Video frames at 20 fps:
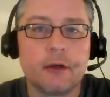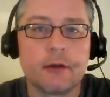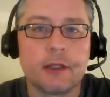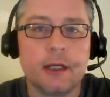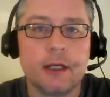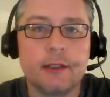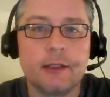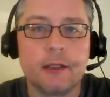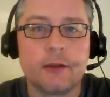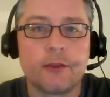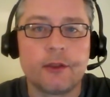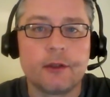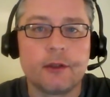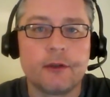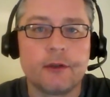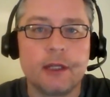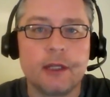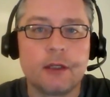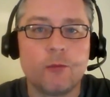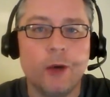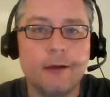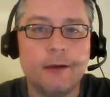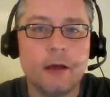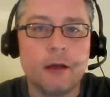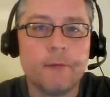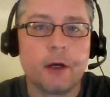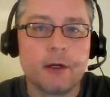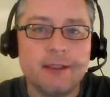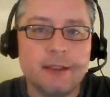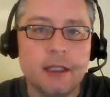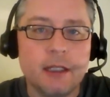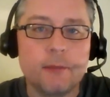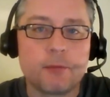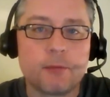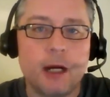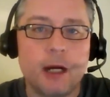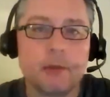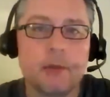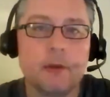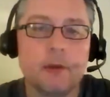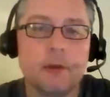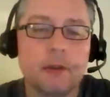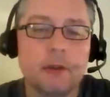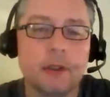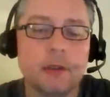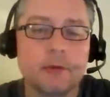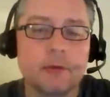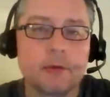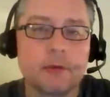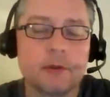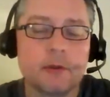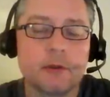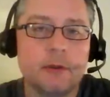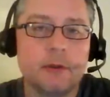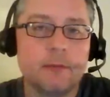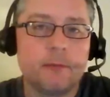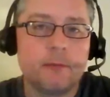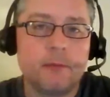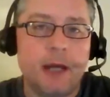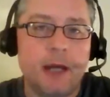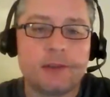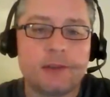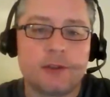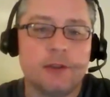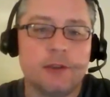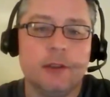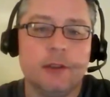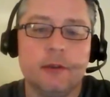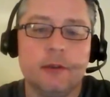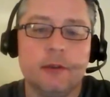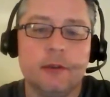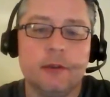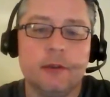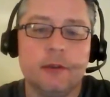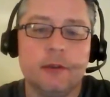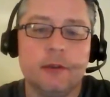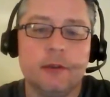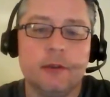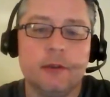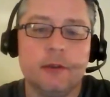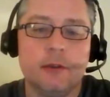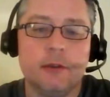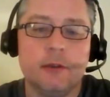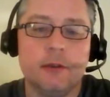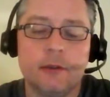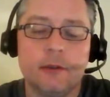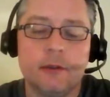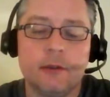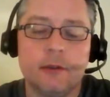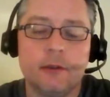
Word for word: that I didn't think that very deep, probably, you know, past the, the